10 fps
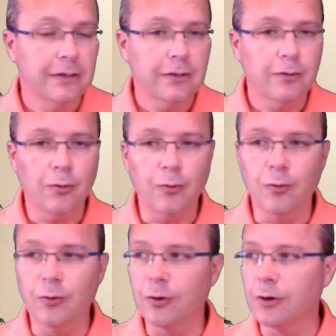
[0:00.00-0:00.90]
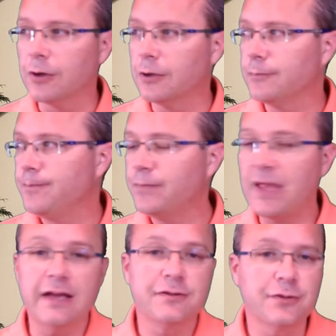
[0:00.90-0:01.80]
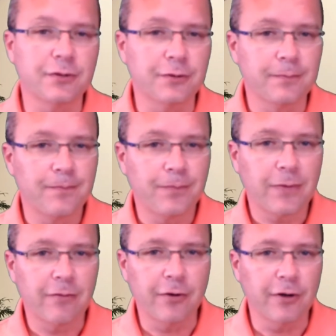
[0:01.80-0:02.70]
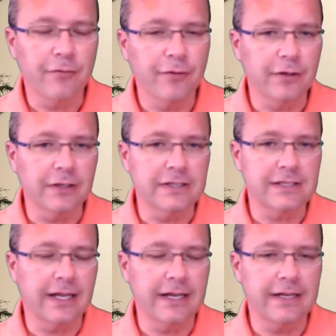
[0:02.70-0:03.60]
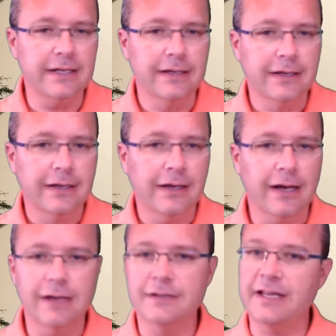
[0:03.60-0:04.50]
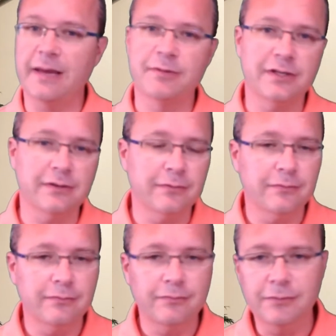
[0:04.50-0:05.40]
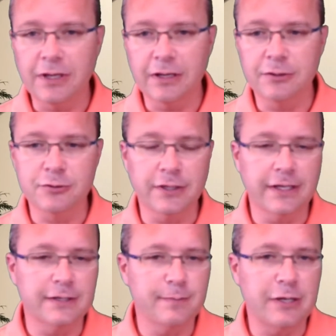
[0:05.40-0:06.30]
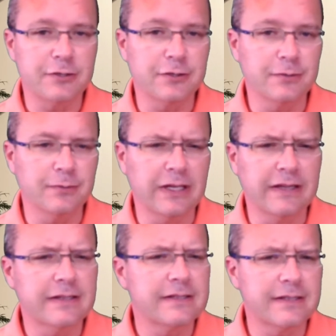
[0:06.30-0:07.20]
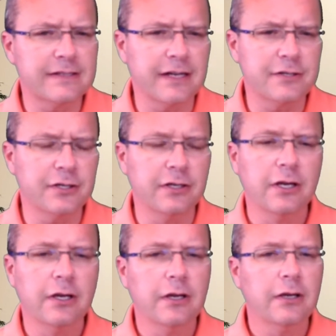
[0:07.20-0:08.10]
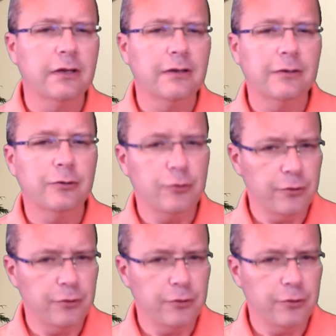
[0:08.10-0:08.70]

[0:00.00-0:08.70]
or Esther, a very fearless lady. Samson usually gets mentioned in this discussion. Who do you